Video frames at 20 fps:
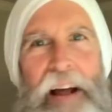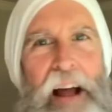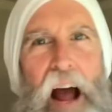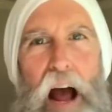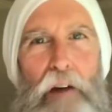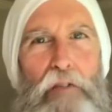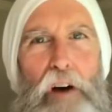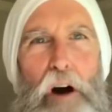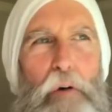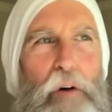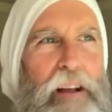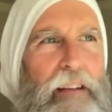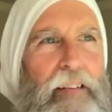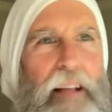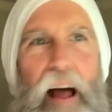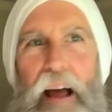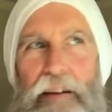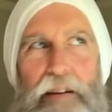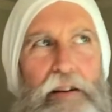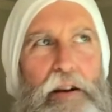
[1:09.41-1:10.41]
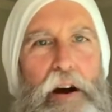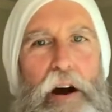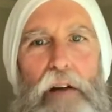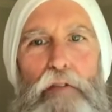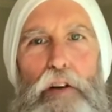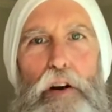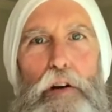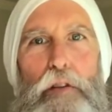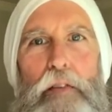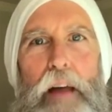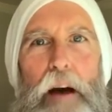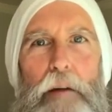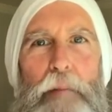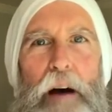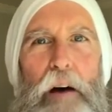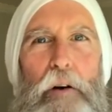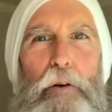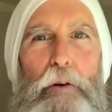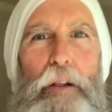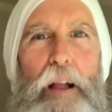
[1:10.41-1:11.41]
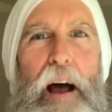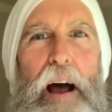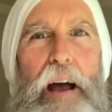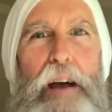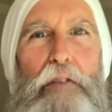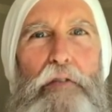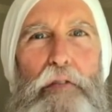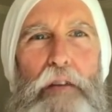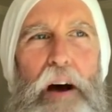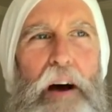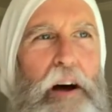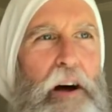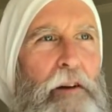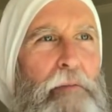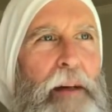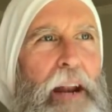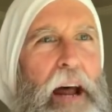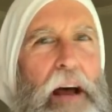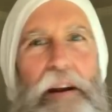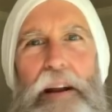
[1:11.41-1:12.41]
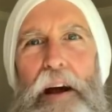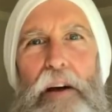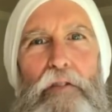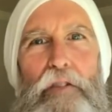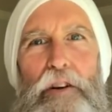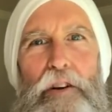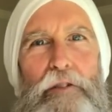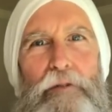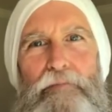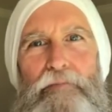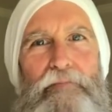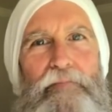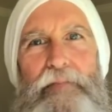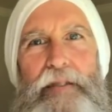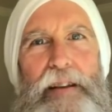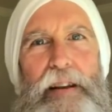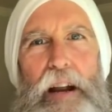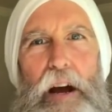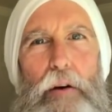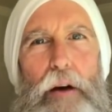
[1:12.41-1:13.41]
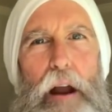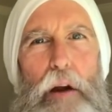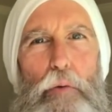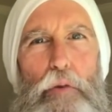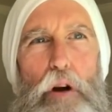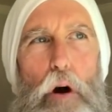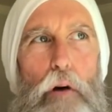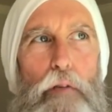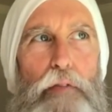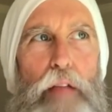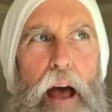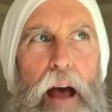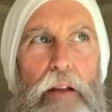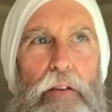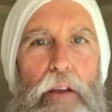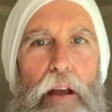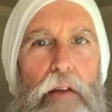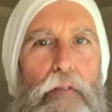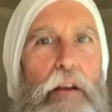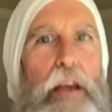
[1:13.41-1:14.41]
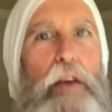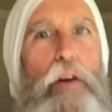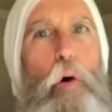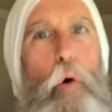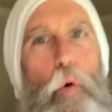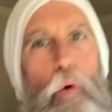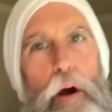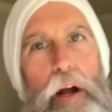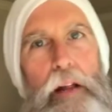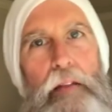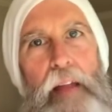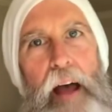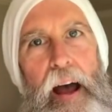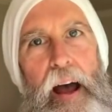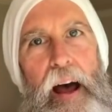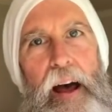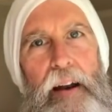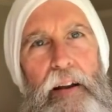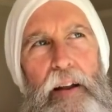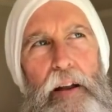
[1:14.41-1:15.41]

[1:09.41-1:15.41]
I've always, I've heard that my whole life, and I never, I don't know if he coined that.